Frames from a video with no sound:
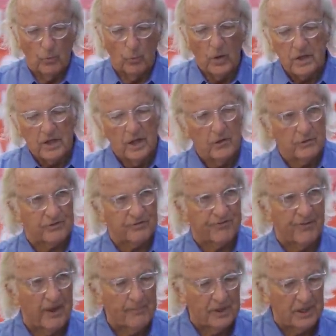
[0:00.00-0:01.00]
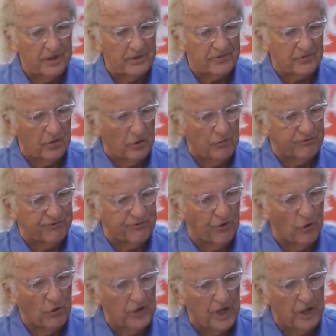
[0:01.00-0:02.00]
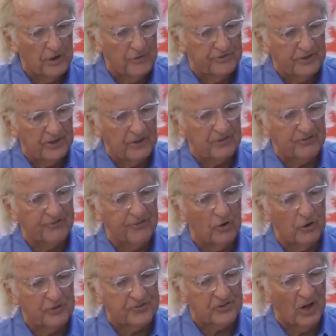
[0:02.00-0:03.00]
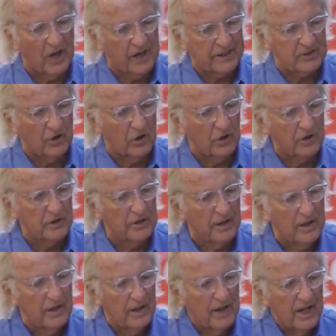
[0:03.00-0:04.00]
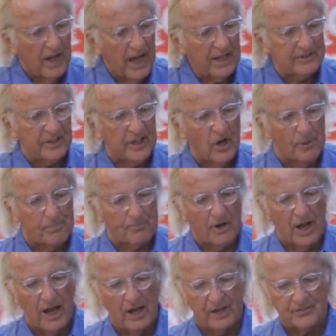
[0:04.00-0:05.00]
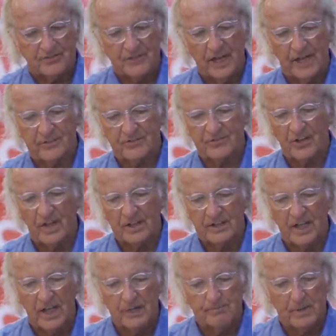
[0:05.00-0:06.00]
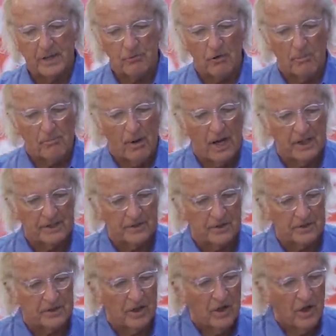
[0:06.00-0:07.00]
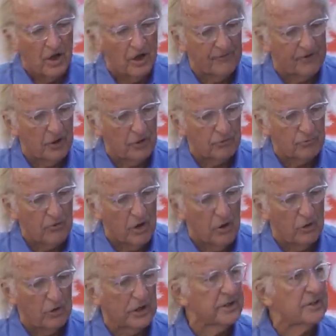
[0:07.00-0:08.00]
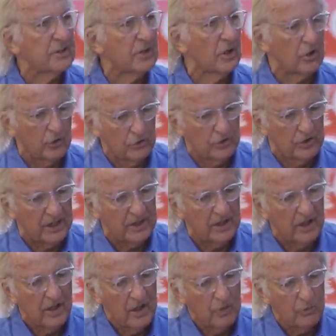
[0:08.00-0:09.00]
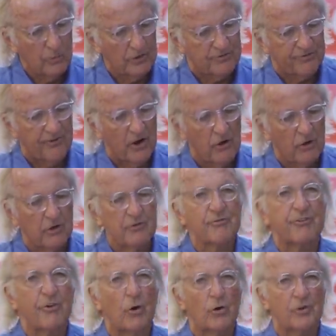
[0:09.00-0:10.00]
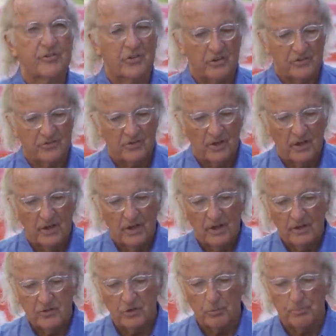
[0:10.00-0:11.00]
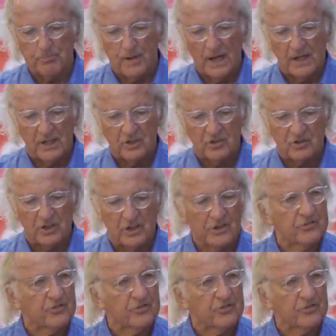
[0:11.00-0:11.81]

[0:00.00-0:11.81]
Will those feminists who fawn over this false icon at the Opera House next Sunday be reminded of her role in colluding with foreign forces to punish an